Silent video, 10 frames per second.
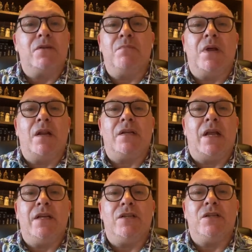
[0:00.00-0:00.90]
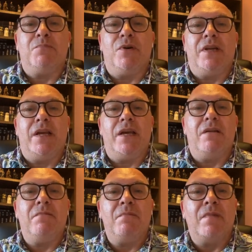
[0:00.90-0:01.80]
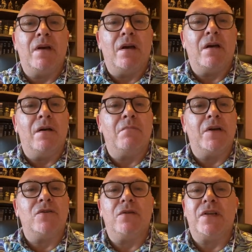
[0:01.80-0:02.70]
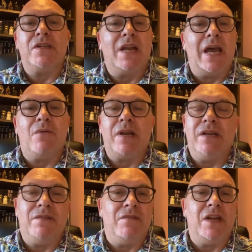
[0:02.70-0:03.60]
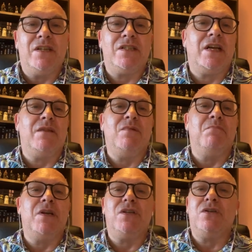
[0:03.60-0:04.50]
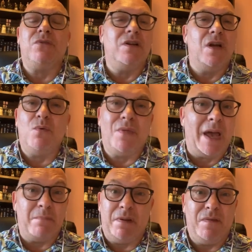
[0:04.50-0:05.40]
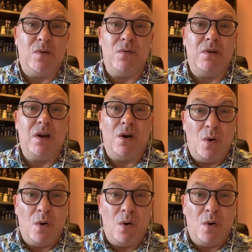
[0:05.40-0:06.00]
some ladies just put in here, make sure if there's loud and even entertainment, make sure you know all that before.